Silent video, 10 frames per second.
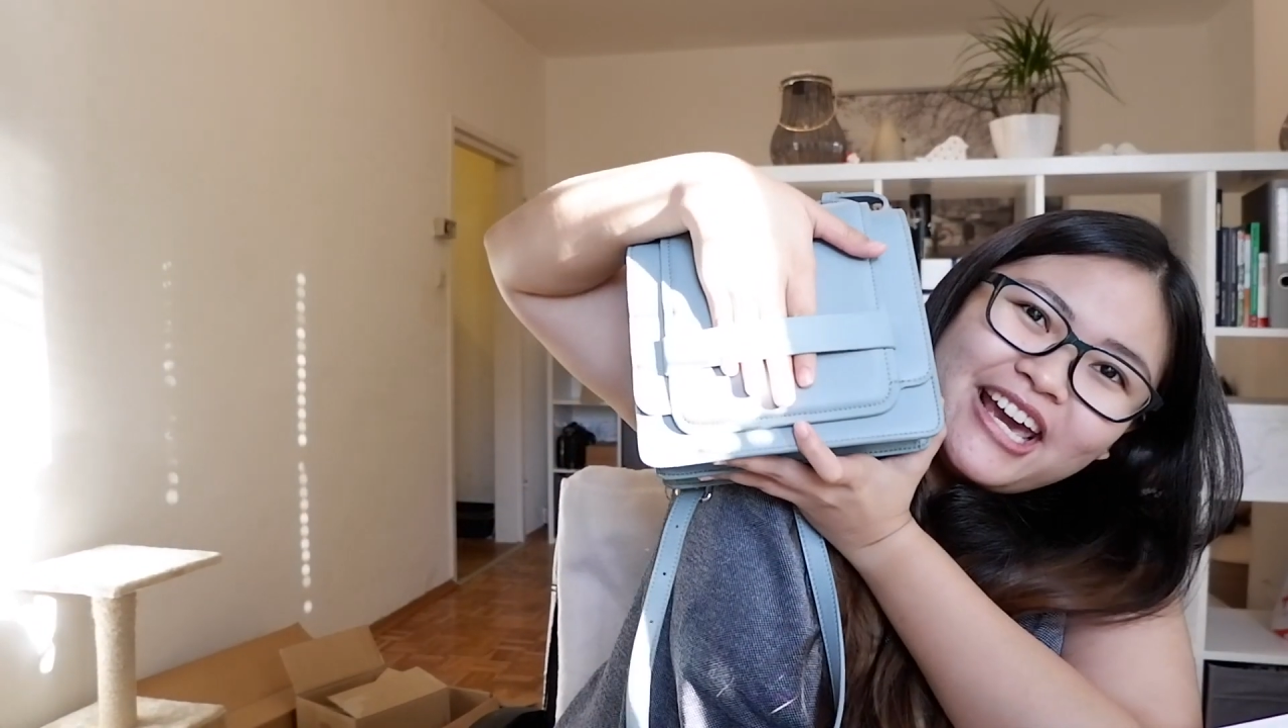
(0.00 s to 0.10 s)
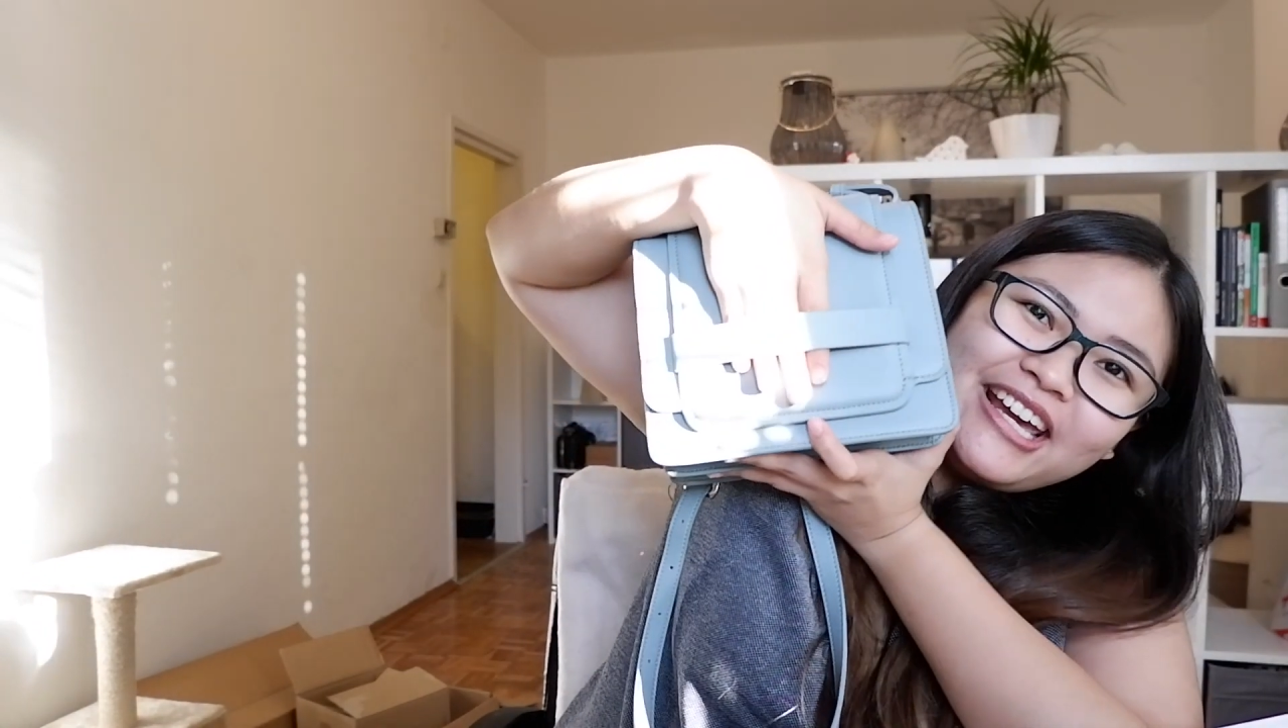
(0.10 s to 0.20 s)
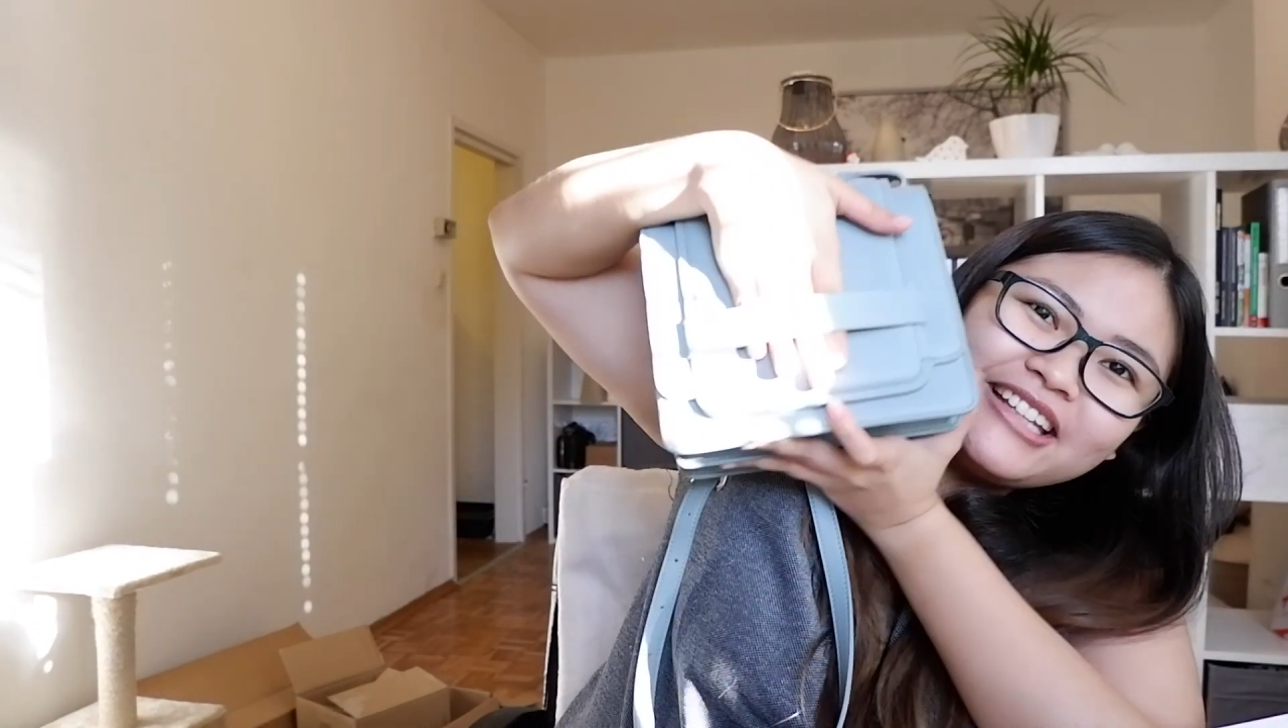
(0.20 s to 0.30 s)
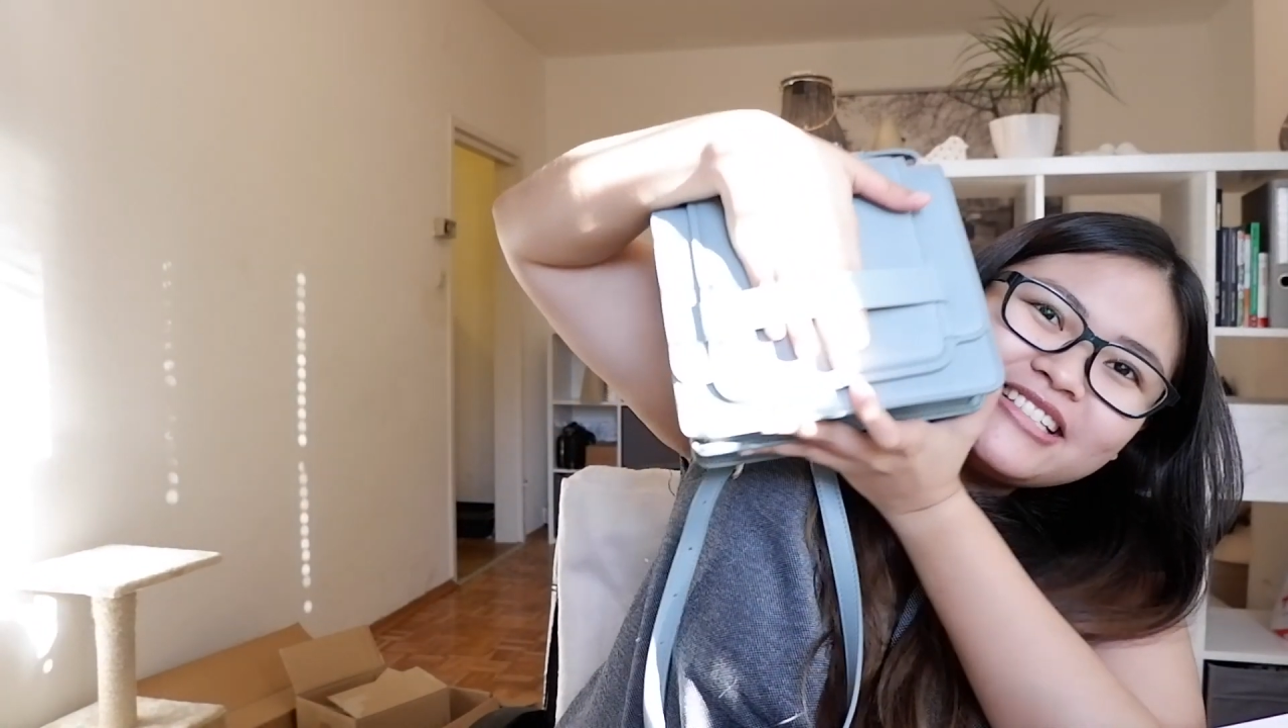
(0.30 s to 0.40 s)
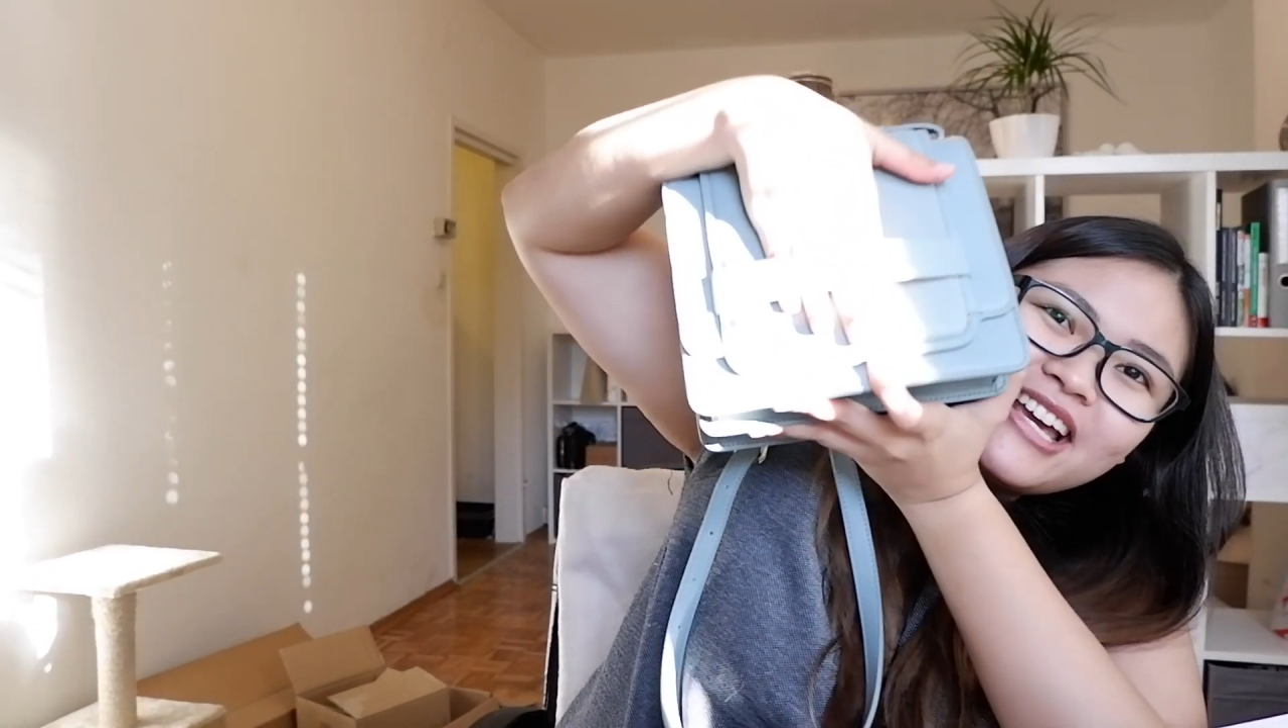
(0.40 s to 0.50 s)

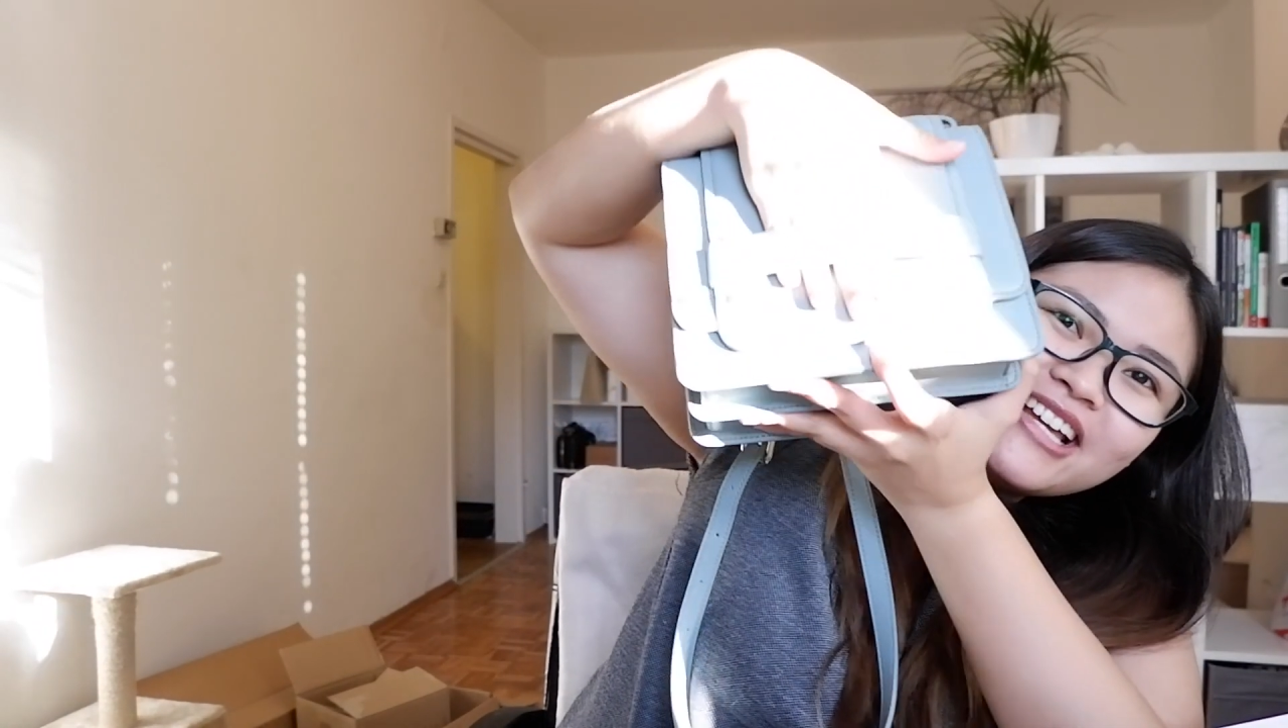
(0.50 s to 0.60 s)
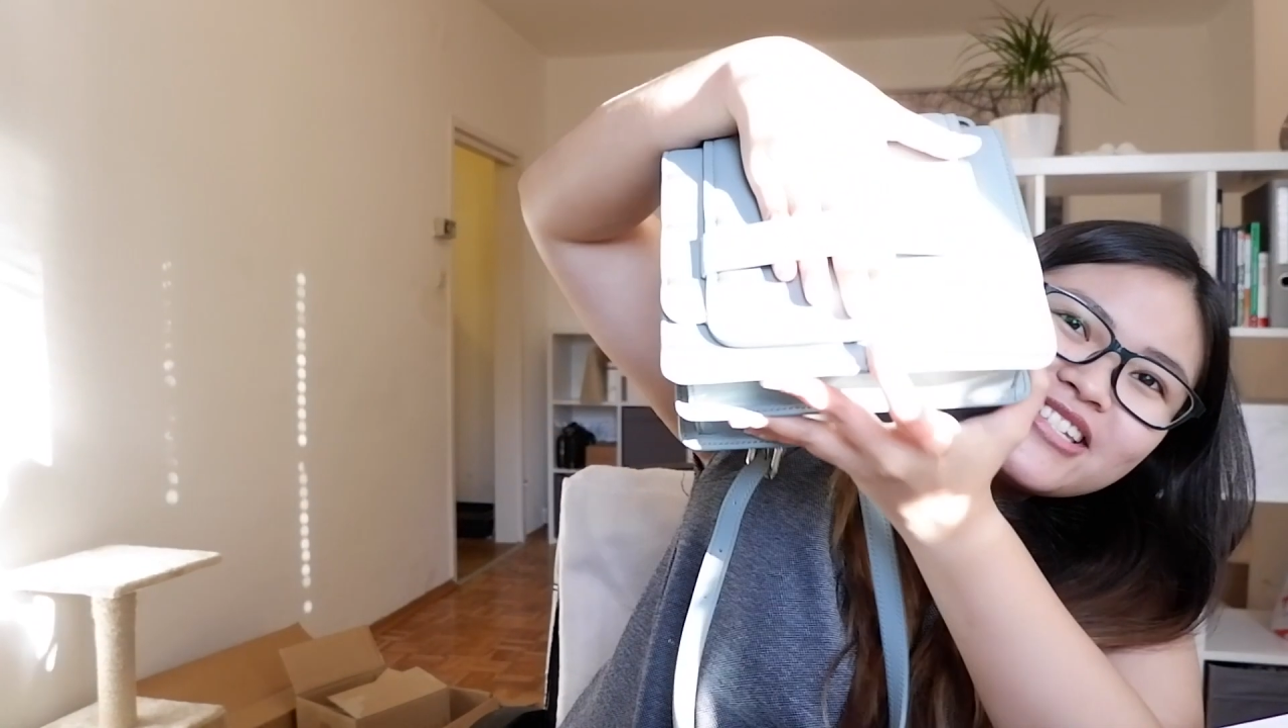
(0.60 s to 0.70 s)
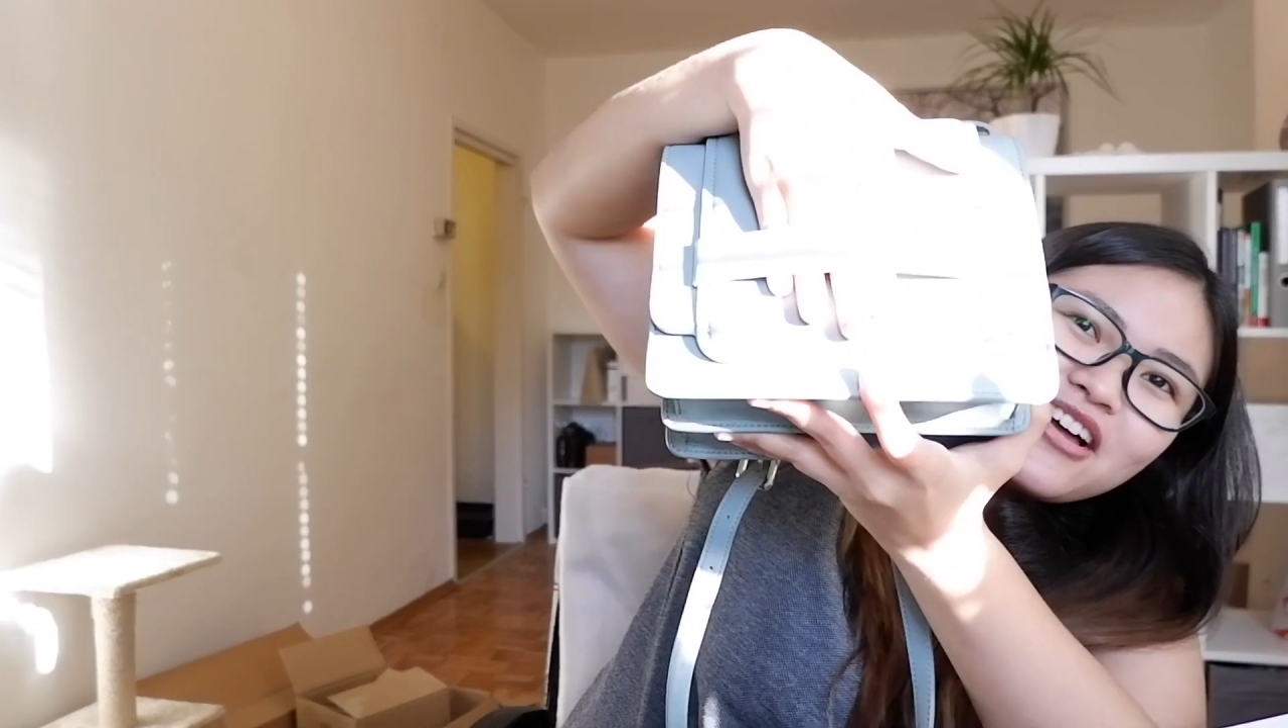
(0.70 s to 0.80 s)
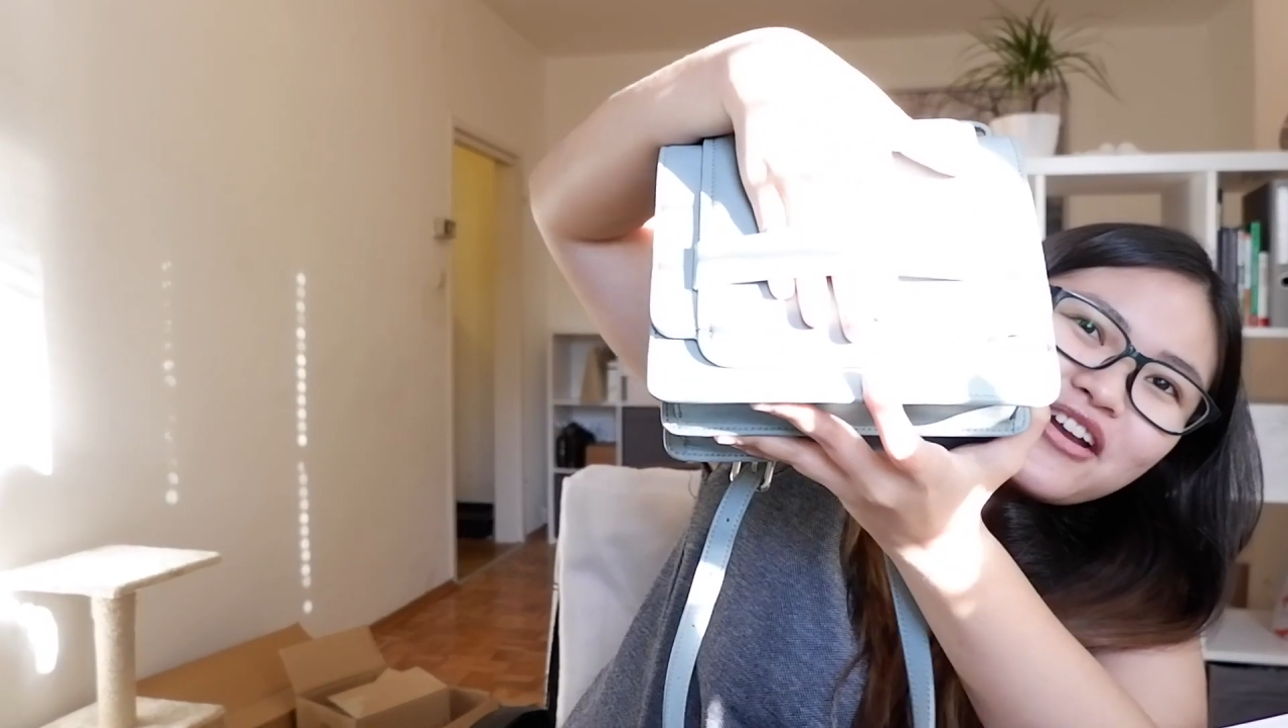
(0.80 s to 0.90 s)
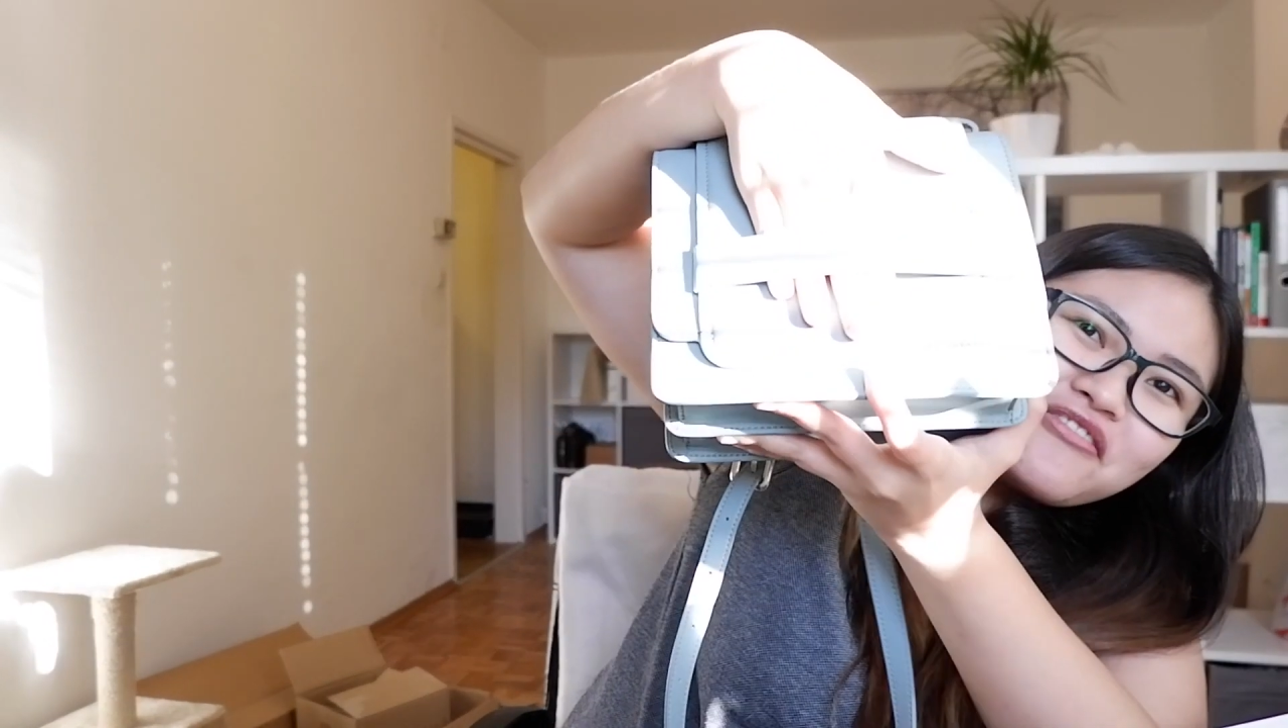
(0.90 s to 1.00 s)
it takes
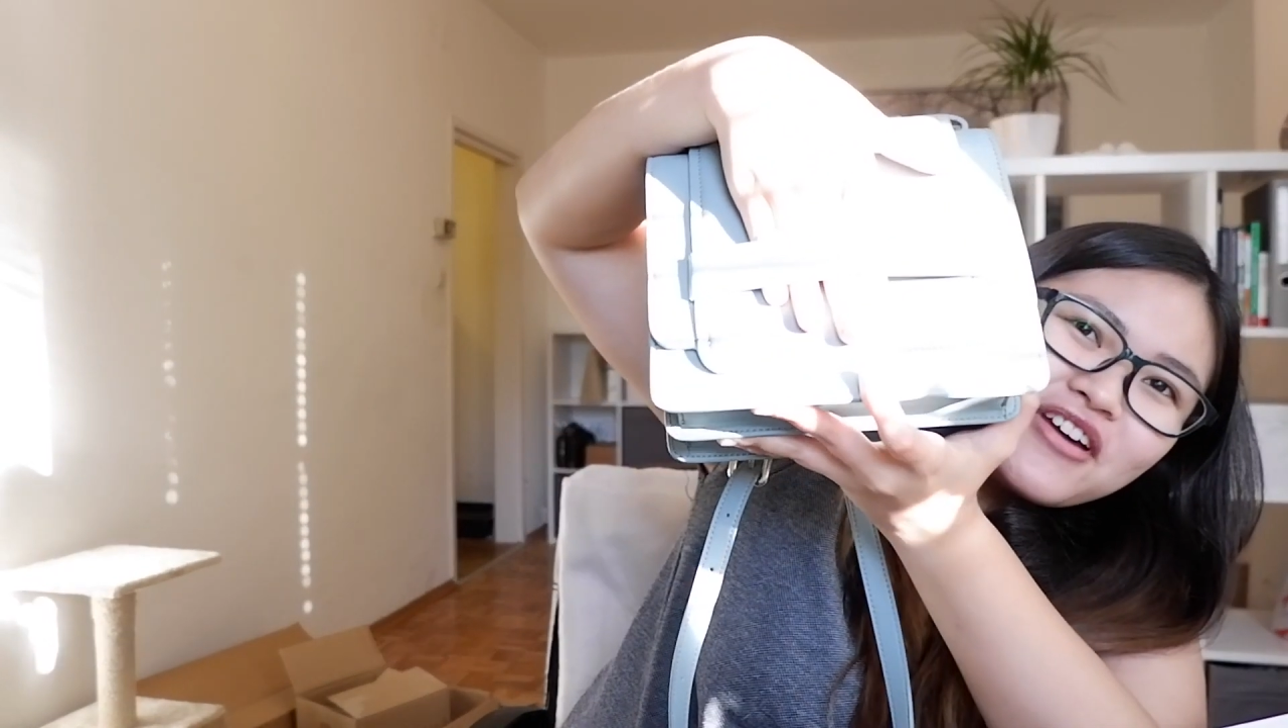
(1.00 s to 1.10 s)
a lot of